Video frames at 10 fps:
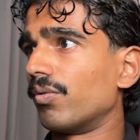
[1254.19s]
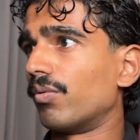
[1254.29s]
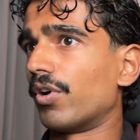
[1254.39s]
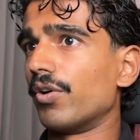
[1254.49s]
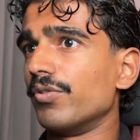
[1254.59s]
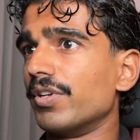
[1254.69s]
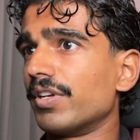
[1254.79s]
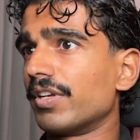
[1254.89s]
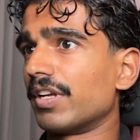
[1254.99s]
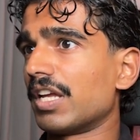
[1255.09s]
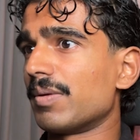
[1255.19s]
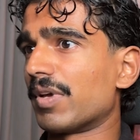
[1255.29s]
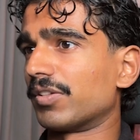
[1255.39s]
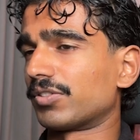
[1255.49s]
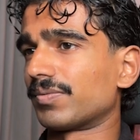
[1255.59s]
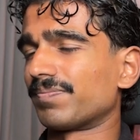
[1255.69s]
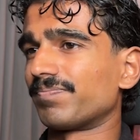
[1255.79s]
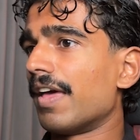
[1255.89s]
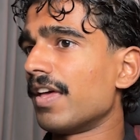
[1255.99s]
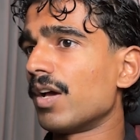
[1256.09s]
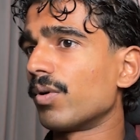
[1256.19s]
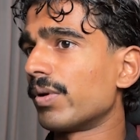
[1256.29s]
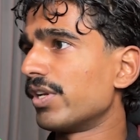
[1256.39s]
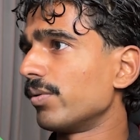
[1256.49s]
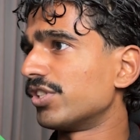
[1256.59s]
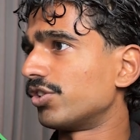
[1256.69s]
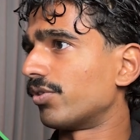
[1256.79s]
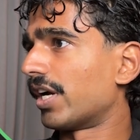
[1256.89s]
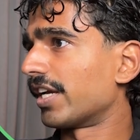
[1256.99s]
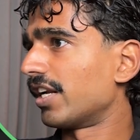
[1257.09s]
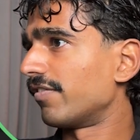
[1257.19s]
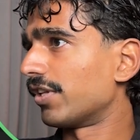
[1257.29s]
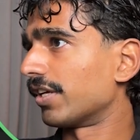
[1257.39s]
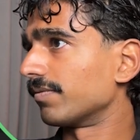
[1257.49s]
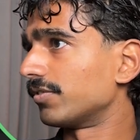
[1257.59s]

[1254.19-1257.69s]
Rode emails. And then what do? We just drag in everything.